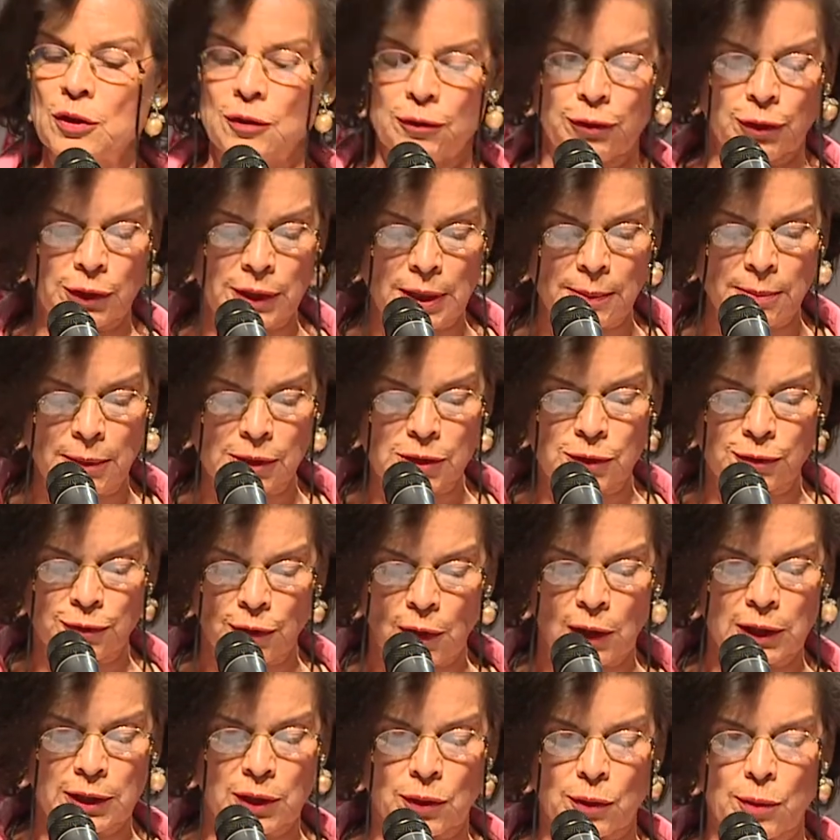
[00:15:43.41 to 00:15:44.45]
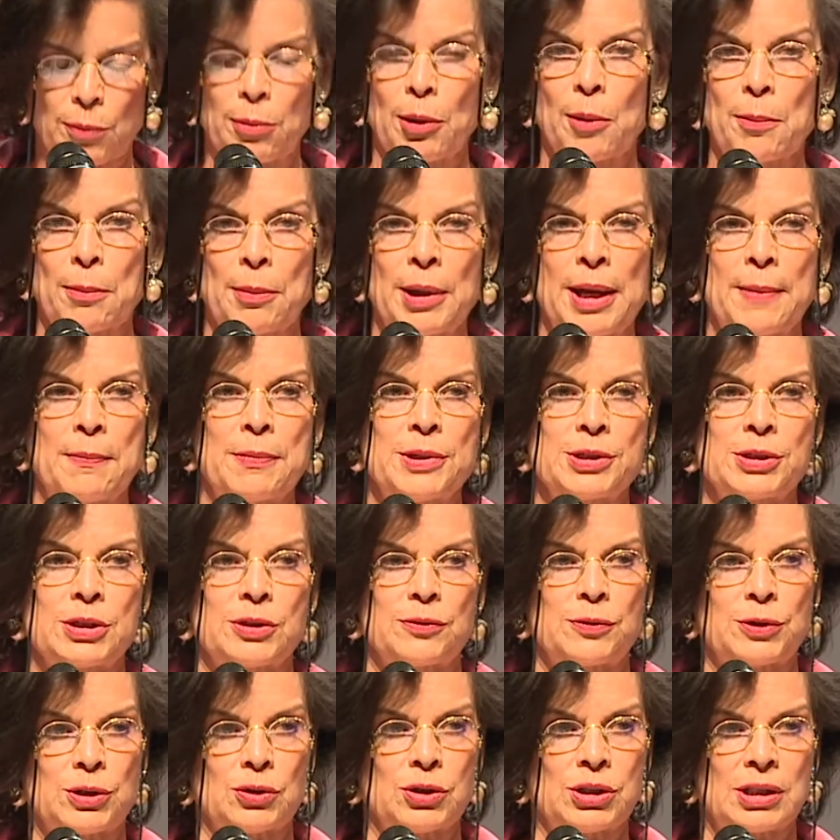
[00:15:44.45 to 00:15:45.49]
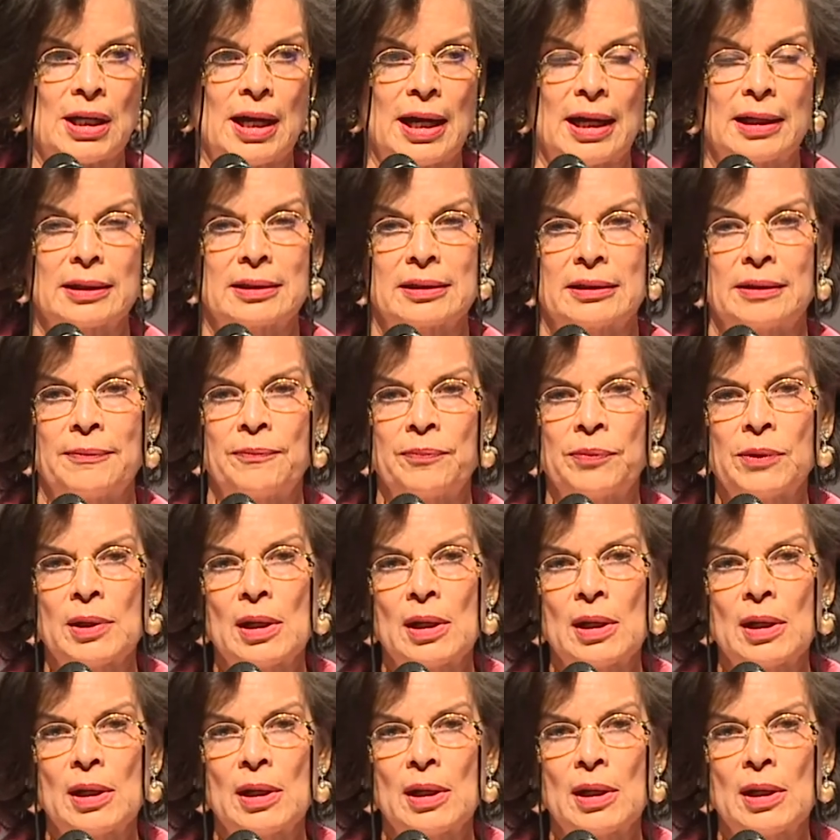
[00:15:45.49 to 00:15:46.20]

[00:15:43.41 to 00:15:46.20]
for the most vulnerable members of society.